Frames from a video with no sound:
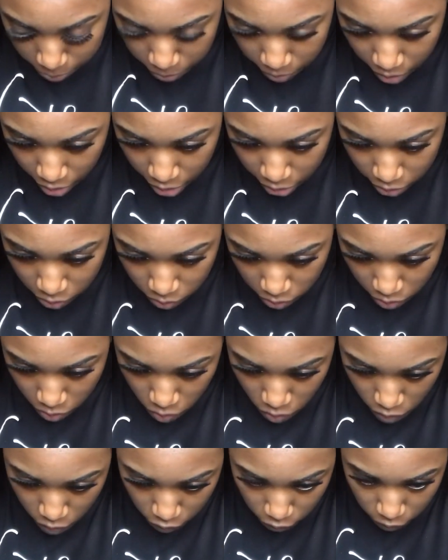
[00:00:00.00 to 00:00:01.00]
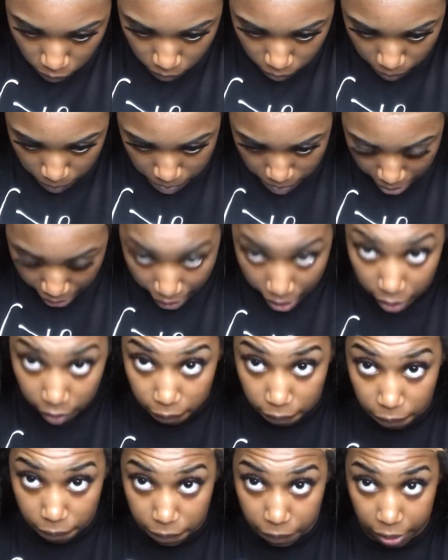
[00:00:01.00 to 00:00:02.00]
put our unit on from the
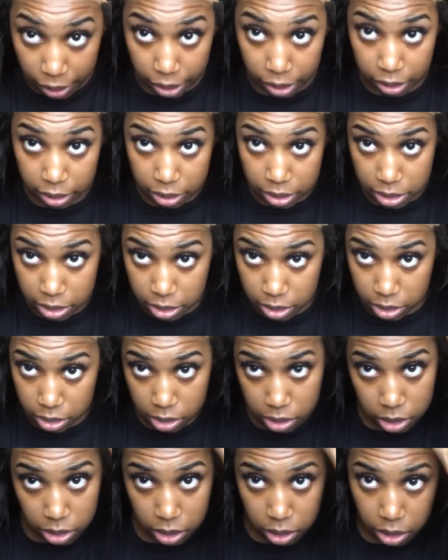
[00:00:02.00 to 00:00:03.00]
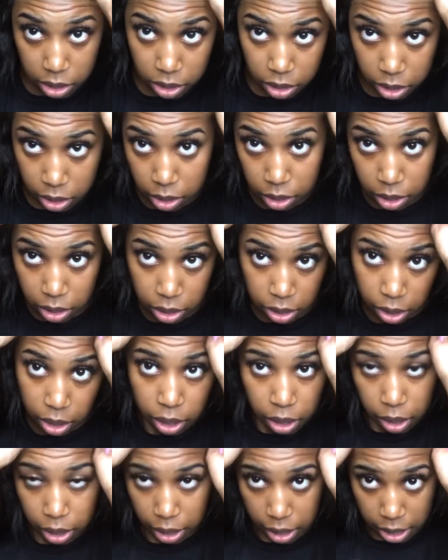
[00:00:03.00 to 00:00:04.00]
back first,
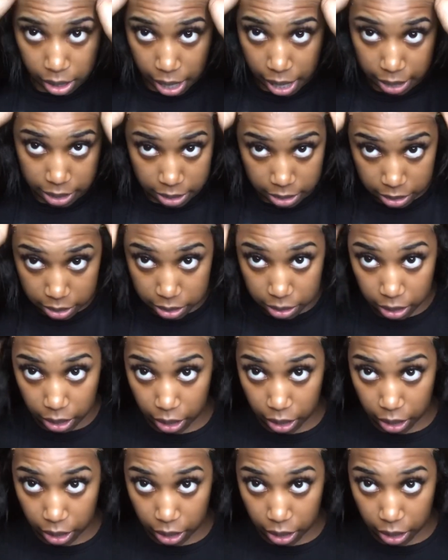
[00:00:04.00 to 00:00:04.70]
and I just